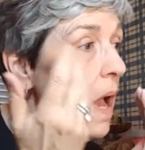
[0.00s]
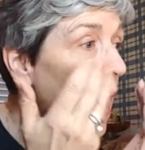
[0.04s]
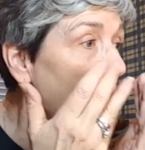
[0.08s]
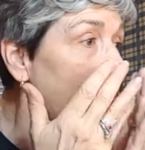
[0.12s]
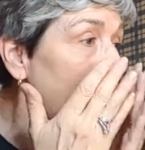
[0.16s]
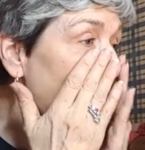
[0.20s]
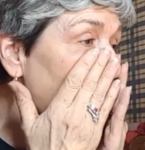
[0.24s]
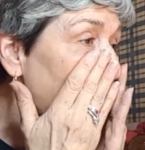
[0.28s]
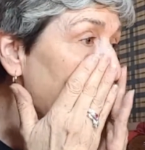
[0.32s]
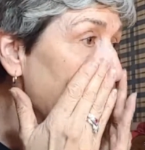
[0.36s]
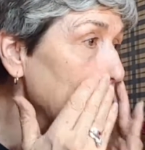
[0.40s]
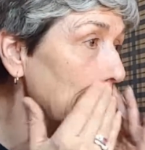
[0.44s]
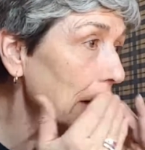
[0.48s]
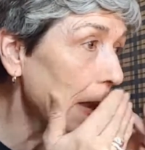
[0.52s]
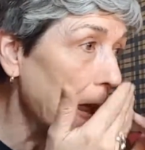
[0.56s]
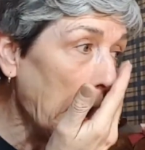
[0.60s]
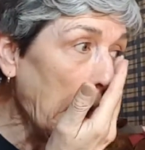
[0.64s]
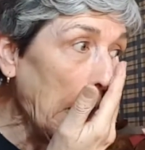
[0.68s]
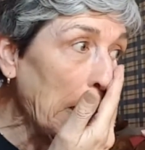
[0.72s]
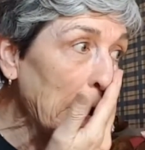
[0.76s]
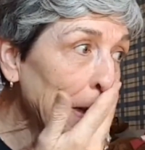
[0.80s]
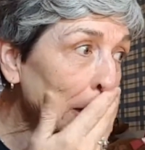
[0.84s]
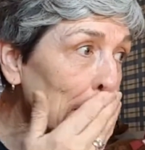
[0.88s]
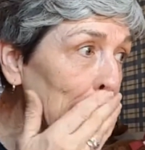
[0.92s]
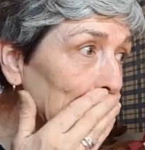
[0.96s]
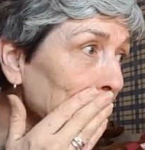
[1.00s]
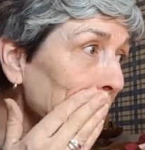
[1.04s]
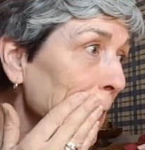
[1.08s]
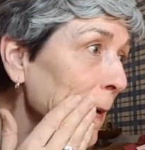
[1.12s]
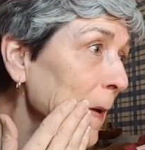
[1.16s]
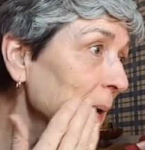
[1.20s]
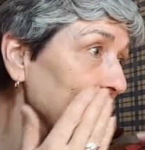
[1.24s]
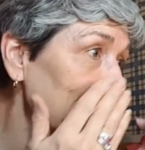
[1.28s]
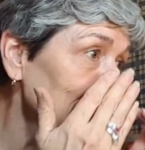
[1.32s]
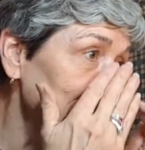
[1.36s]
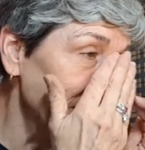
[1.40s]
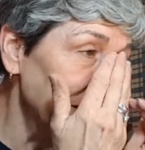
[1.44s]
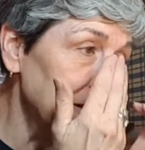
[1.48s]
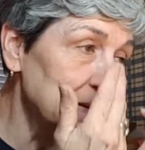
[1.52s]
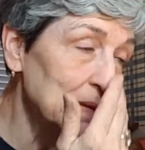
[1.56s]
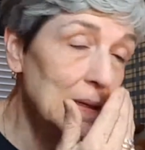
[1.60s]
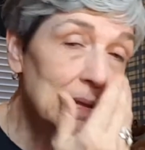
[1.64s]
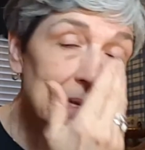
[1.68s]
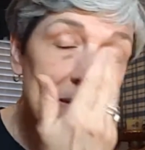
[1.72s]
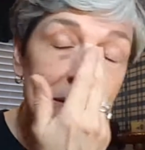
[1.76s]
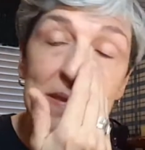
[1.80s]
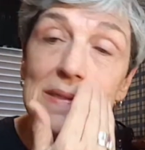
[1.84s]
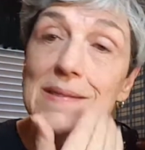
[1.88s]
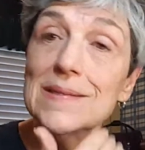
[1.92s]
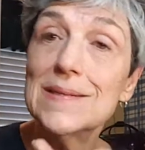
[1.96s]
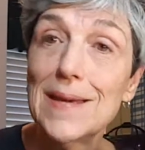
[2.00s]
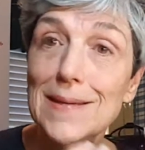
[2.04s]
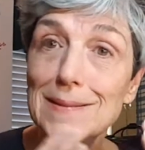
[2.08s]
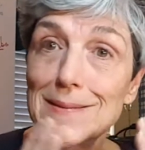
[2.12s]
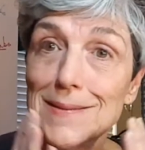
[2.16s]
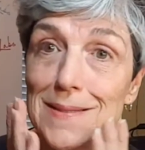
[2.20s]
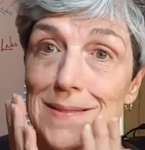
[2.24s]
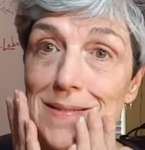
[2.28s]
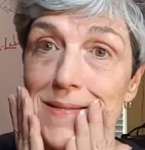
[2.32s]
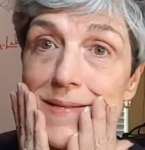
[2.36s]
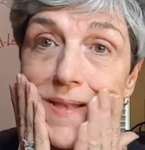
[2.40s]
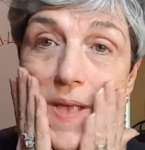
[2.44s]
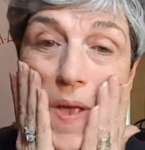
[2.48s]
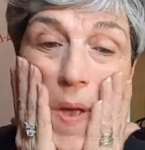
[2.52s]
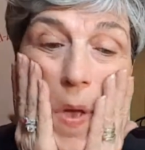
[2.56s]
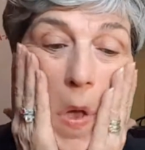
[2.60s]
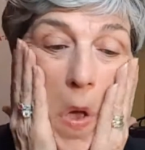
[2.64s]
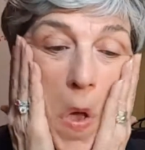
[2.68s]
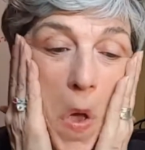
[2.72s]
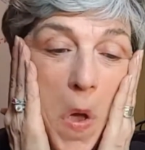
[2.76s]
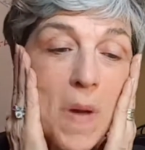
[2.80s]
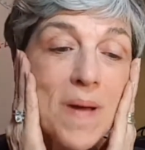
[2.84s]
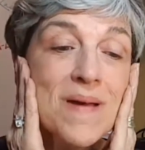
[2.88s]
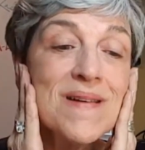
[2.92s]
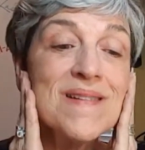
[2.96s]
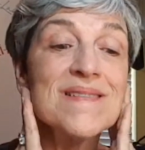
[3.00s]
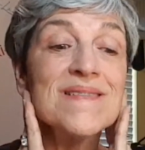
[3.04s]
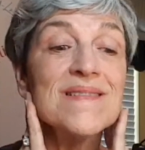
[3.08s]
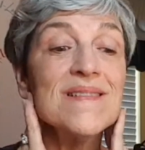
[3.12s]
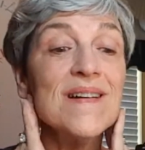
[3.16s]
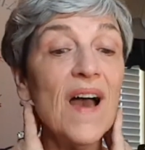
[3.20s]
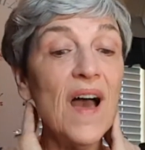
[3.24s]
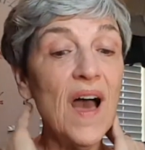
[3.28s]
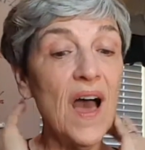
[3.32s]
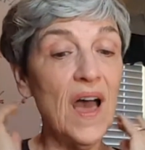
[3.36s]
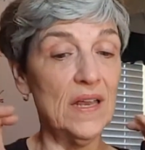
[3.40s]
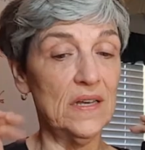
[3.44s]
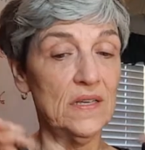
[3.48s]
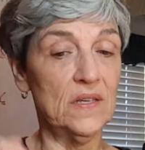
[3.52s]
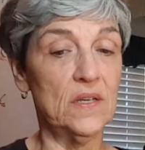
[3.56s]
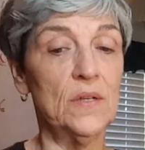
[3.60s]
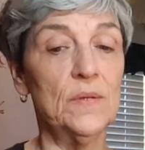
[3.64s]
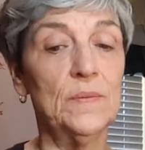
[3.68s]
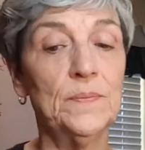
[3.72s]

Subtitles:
hot here in Texas. Hot.